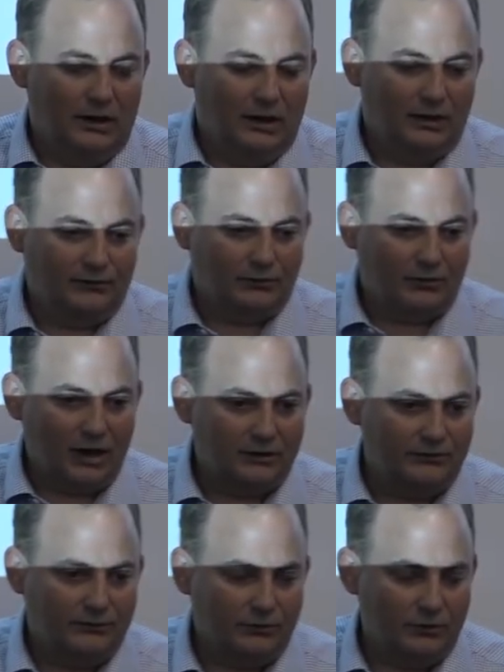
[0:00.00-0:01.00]
its
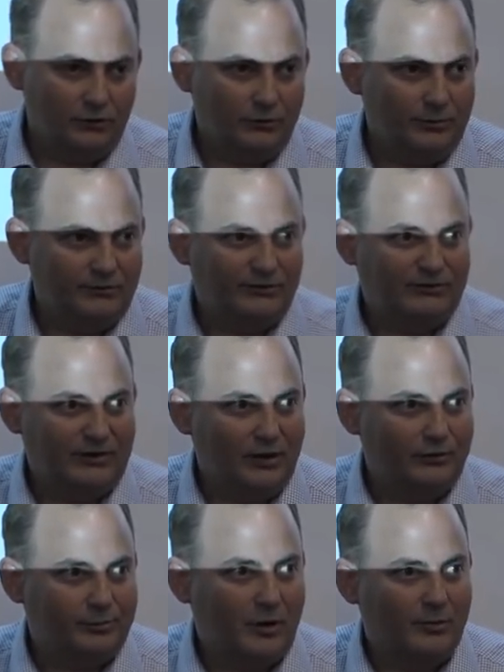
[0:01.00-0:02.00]
correctness turned into a bit of a
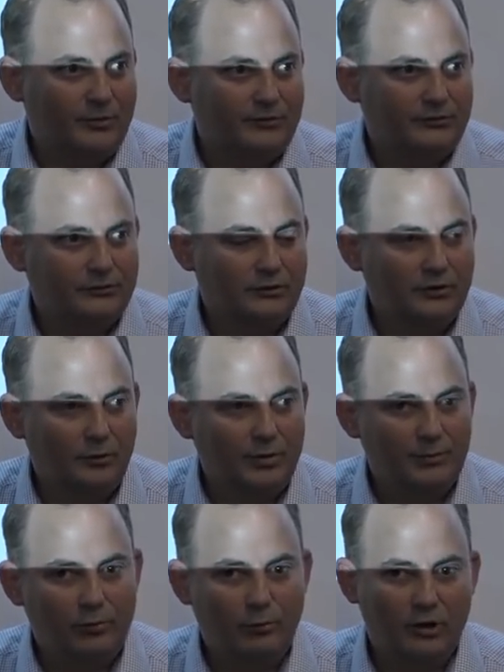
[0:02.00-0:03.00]
sales problem because it turned out
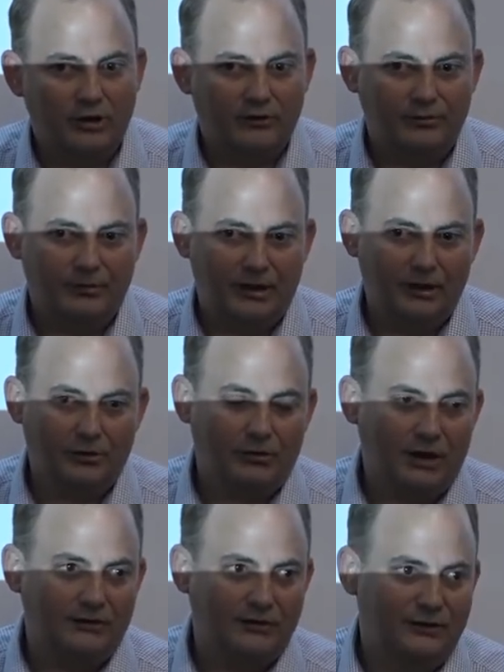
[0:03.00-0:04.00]
people wanted us to be
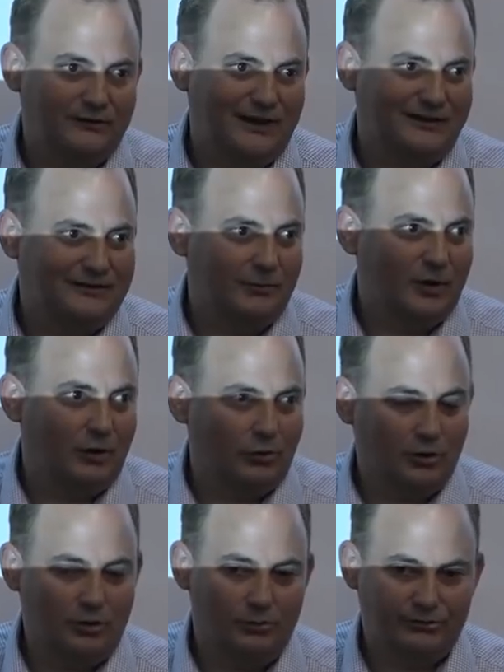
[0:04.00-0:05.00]
incorrect in the exact same way
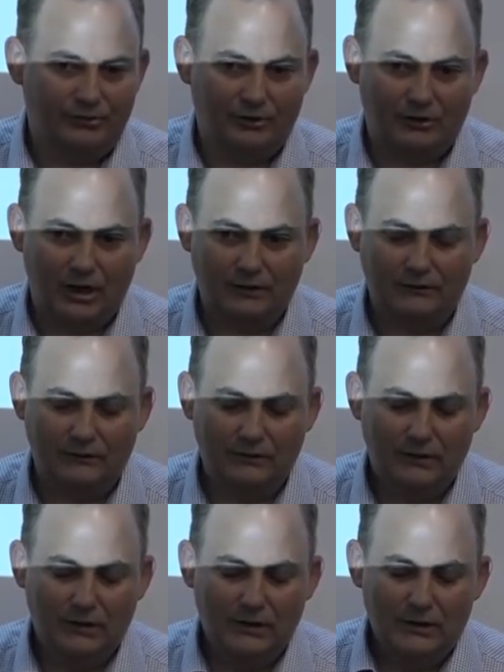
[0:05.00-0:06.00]
Oracle was incorrect,
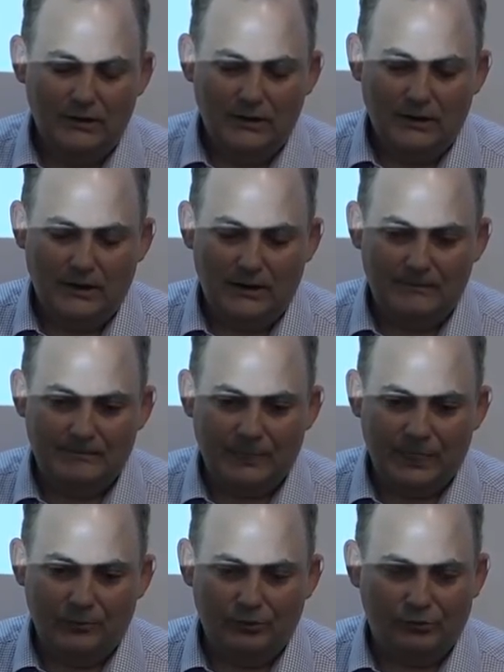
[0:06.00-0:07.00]

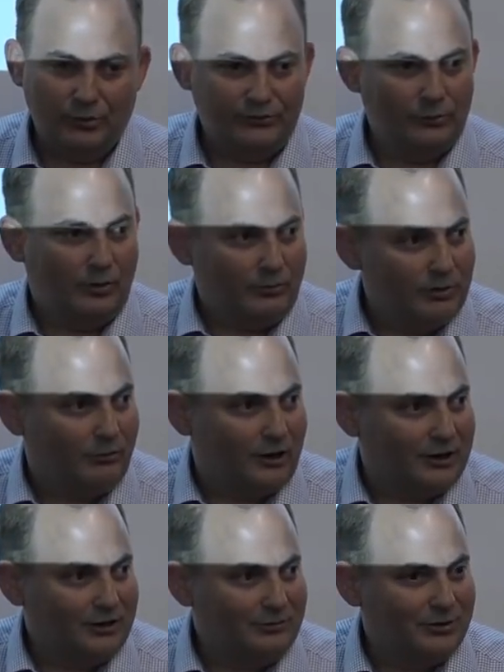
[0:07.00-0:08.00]
um, which wasn't what we
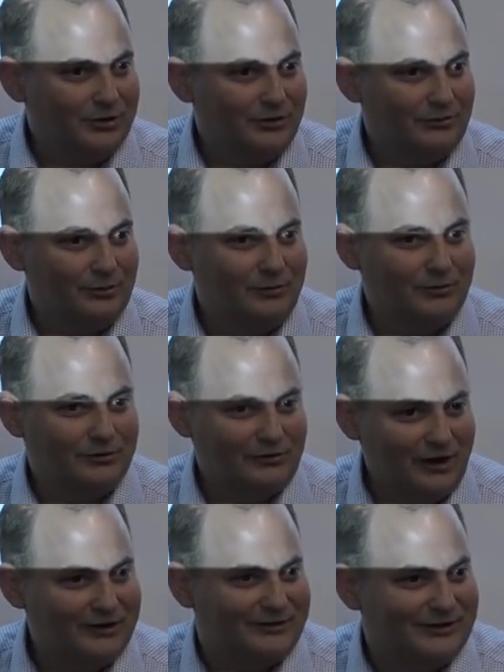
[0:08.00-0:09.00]
wanted because we were
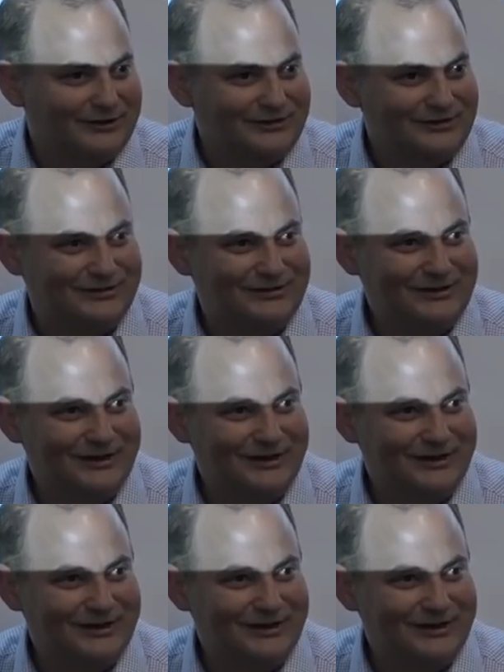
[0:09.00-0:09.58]
scientists.